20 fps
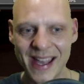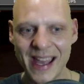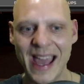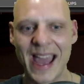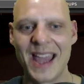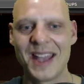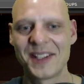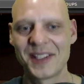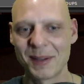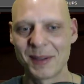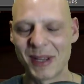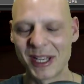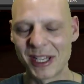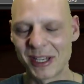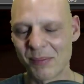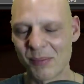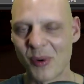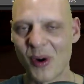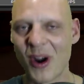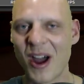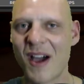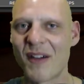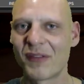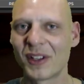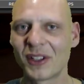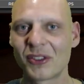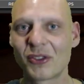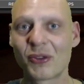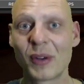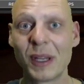Estimated
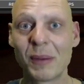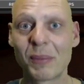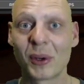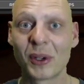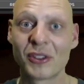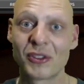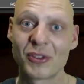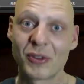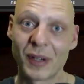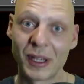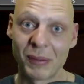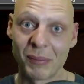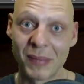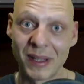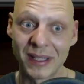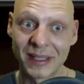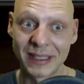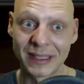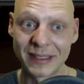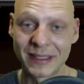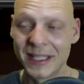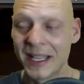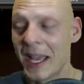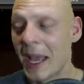profit, 3.3 million.